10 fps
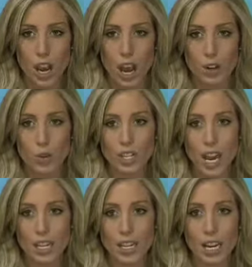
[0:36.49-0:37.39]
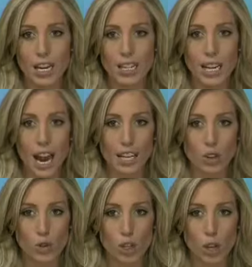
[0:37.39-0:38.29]
NU's Yankee Gas
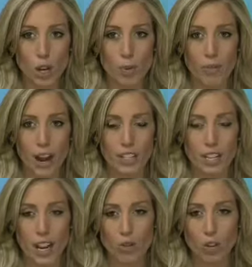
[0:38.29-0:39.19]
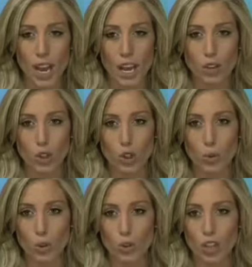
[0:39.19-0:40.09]
utility provides natural gas to
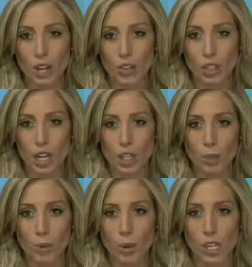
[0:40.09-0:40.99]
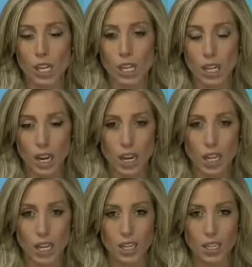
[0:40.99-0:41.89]
200,000 customers in
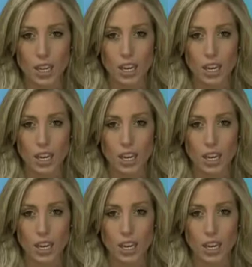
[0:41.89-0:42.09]
Connecticut.